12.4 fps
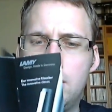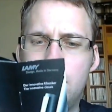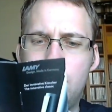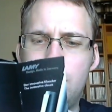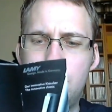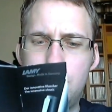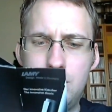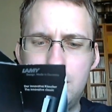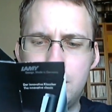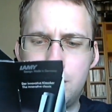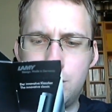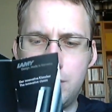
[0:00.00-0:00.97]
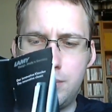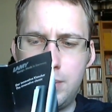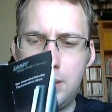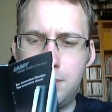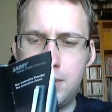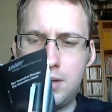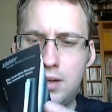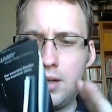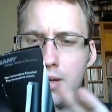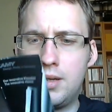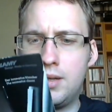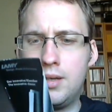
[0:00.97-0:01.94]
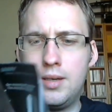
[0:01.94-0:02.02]
which deals with people
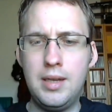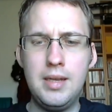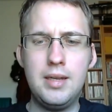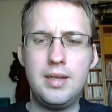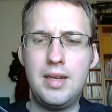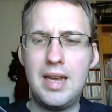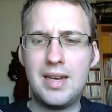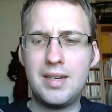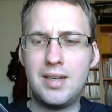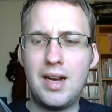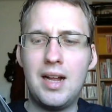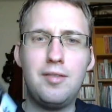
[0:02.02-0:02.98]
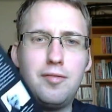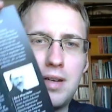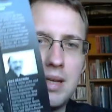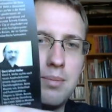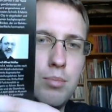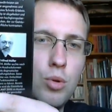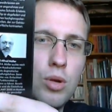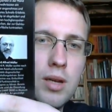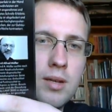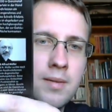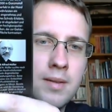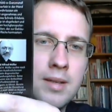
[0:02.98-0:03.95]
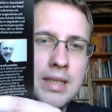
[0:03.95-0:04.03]
like Gerd Alfred
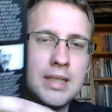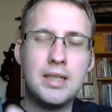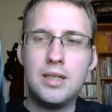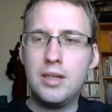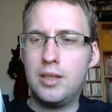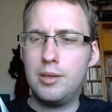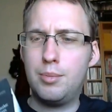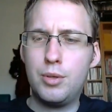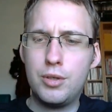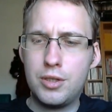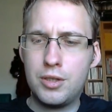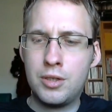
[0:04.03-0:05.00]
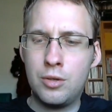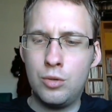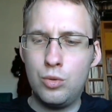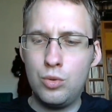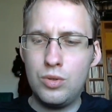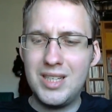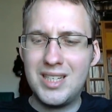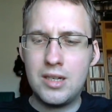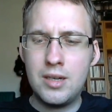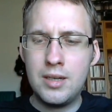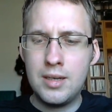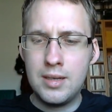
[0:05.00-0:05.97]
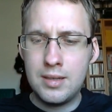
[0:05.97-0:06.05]
Müller, the person who
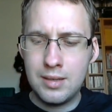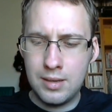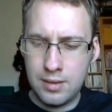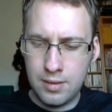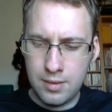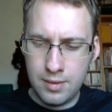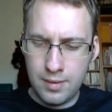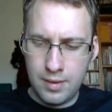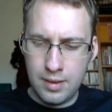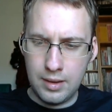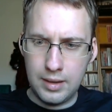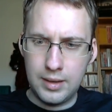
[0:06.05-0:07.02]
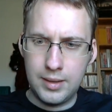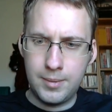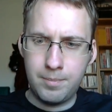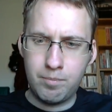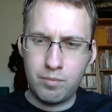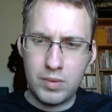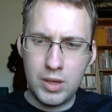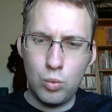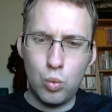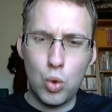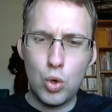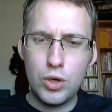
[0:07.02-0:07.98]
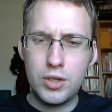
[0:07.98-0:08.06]
designed it, um,
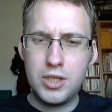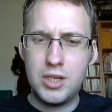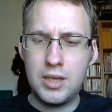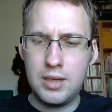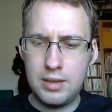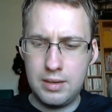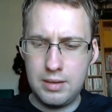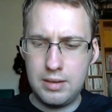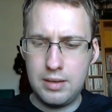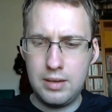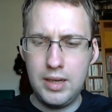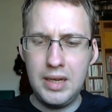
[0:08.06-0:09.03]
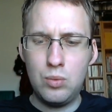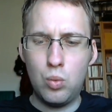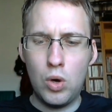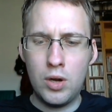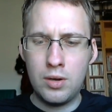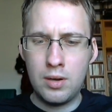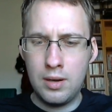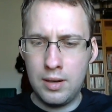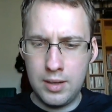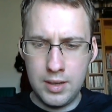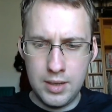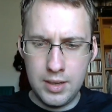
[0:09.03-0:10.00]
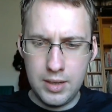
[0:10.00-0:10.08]
awards it won,
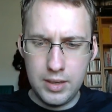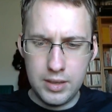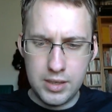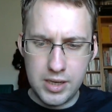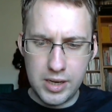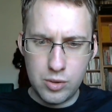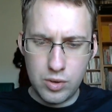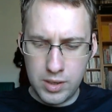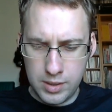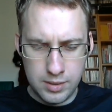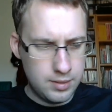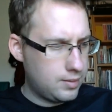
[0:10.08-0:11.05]
etc.